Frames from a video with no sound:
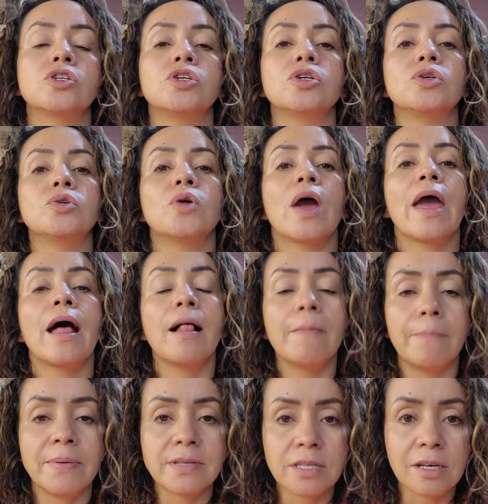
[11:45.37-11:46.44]
to
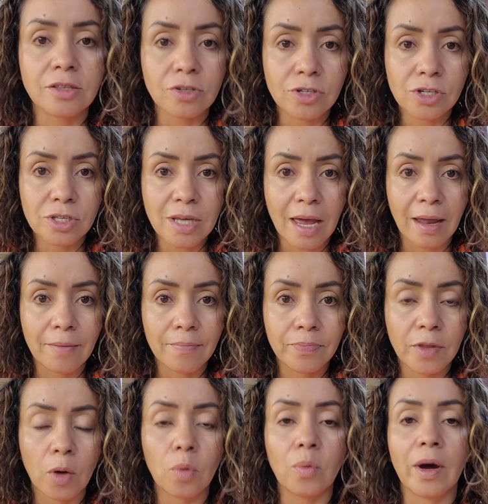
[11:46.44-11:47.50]
help us understand
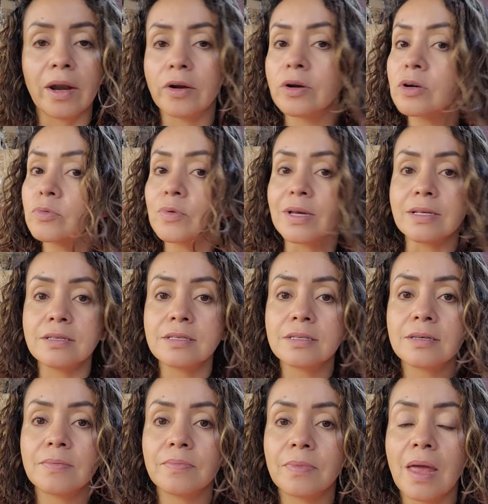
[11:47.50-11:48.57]
what are our
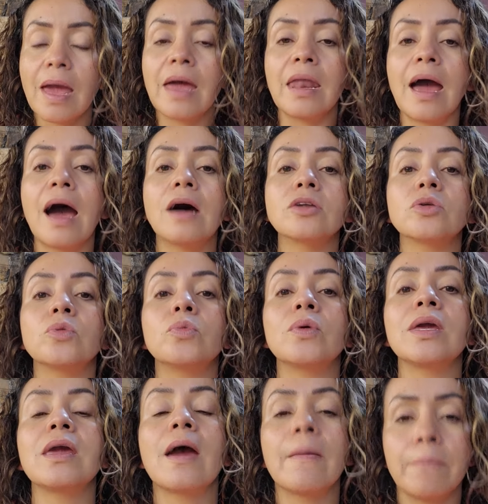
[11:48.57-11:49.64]
risks and how do
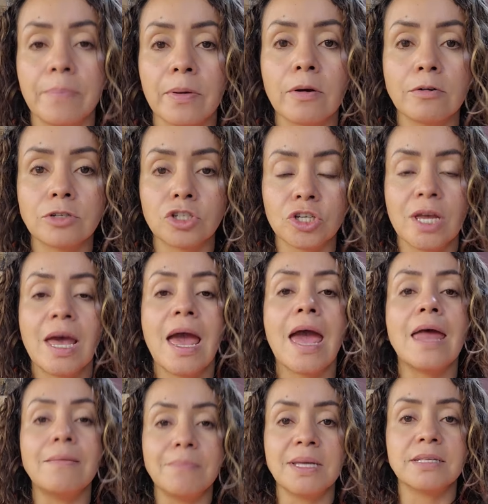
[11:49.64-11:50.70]
we approach
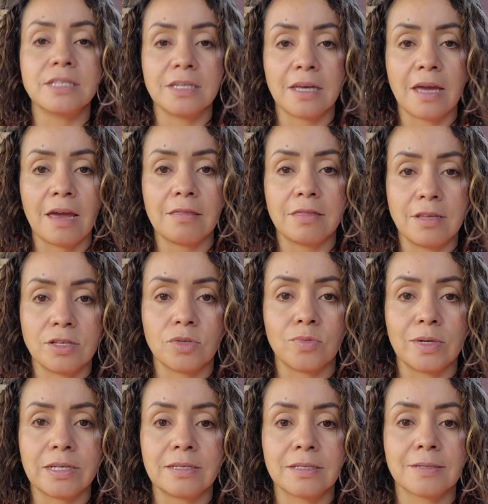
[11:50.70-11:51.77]
and mitigate this
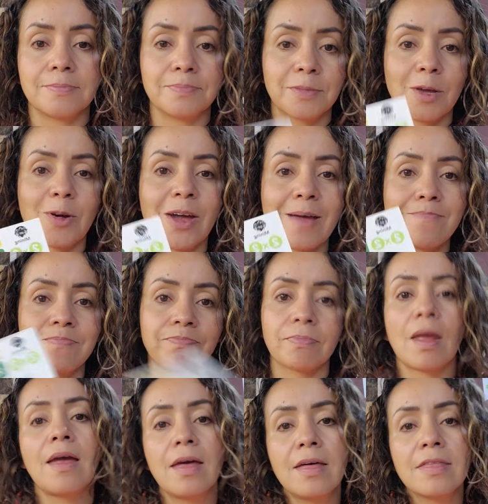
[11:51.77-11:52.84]
risk. Okay,
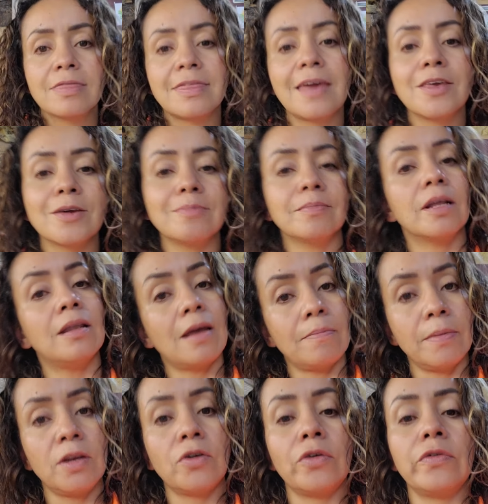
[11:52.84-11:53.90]
thank you. Let
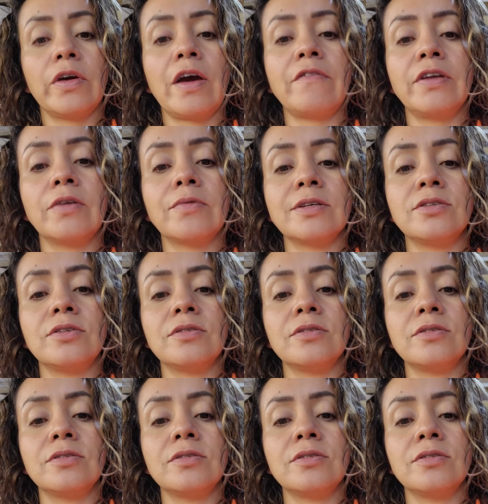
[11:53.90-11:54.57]
me know if you have any questions.